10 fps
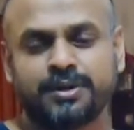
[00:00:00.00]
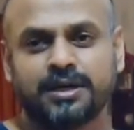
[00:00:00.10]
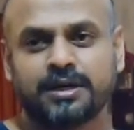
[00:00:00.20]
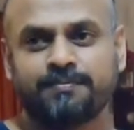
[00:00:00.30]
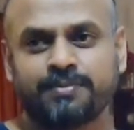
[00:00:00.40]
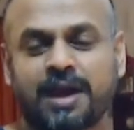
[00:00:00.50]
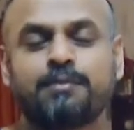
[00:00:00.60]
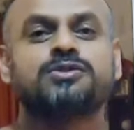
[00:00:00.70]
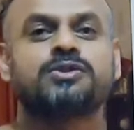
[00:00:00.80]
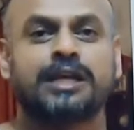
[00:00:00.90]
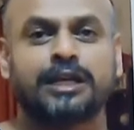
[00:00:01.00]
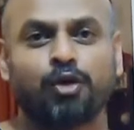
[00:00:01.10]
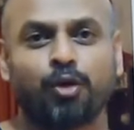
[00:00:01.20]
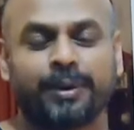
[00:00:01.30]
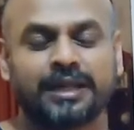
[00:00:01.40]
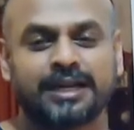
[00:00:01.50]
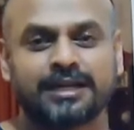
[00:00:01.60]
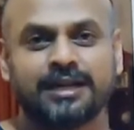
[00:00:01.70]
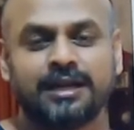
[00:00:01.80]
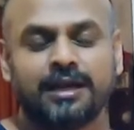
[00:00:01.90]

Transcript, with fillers: um, I was really hoping that